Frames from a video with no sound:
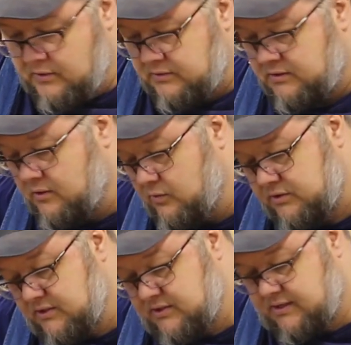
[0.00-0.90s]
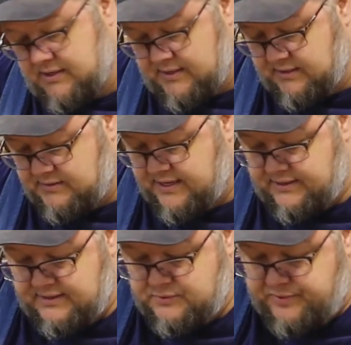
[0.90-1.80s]
So we'll just kind of take
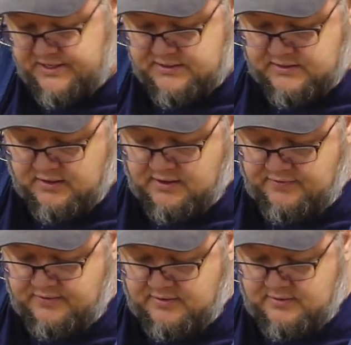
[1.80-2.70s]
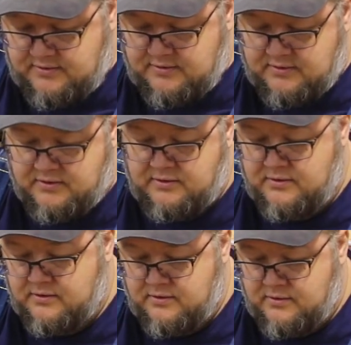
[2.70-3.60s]
these pieces off.
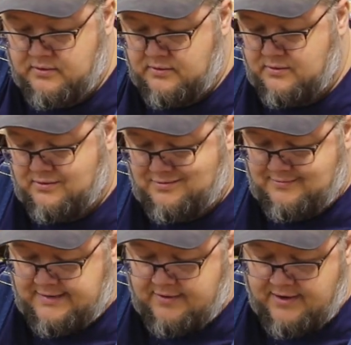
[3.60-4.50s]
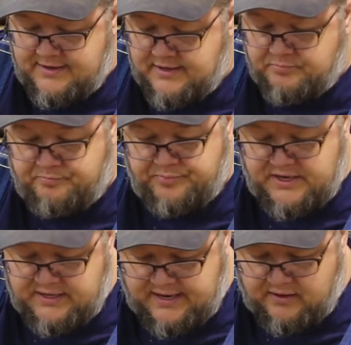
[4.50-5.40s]
Now I did
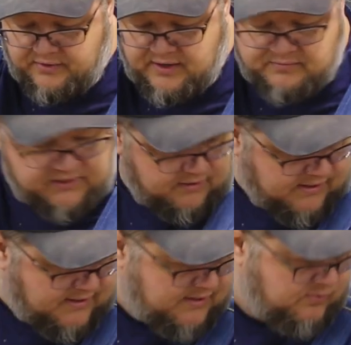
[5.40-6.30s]
pin nail them, so I